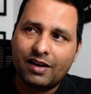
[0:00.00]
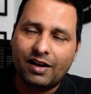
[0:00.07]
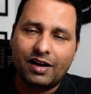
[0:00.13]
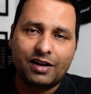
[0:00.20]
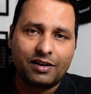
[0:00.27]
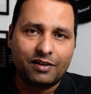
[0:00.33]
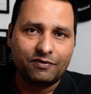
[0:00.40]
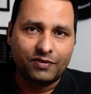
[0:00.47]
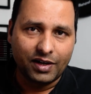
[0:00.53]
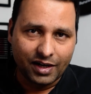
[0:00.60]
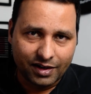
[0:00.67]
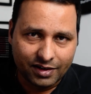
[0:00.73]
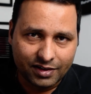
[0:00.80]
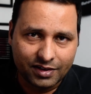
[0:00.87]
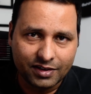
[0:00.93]
I have
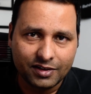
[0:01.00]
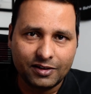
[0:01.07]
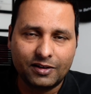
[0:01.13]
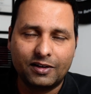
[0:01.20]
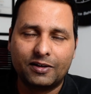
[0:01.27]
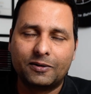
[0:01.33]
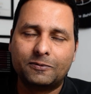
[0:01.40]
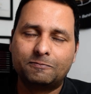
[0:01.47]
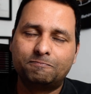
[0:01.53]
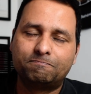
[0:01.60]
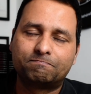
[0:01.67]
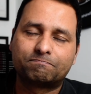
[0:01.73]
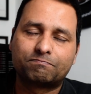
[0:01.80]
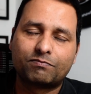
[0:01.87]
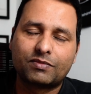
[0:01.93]
heard
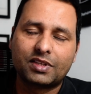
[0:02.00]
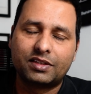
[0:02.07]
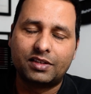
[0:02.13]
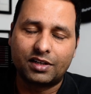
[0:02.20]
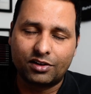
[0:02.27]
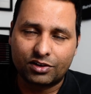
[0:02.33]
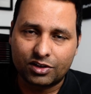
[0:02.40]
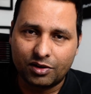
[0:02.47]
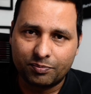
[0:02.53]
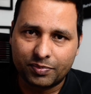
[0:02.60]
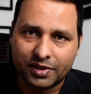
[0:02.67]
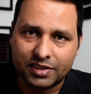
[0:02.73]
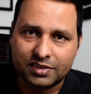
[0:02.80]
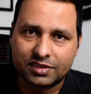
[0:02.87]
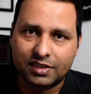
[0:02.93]
there are
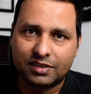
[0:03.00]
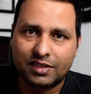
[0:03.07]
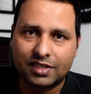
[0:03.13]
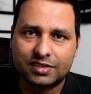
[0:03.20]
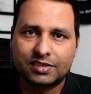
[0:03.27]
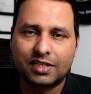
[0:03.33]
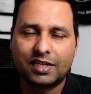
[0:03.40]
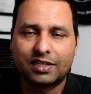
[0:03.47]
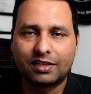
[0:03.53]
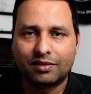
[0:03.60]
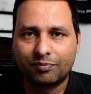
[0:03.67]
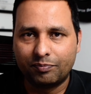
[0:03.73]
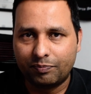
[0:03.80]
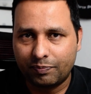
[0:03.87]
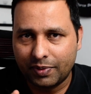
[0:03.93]
companies that does
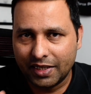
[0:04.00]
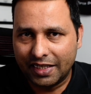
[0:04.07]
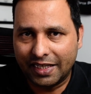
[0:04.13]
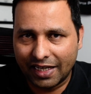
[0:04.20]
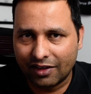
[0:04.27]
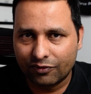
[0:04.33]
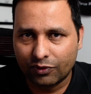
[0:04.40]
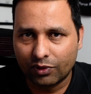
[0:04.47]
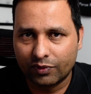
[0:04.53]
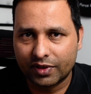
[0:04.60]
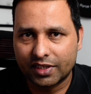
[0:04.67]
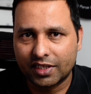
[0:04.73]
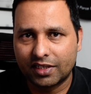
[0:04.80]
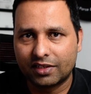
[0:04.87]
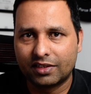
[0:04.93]
that. Be careful
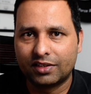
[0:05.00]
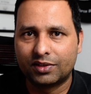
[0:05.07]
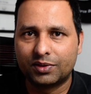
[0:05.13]
with it.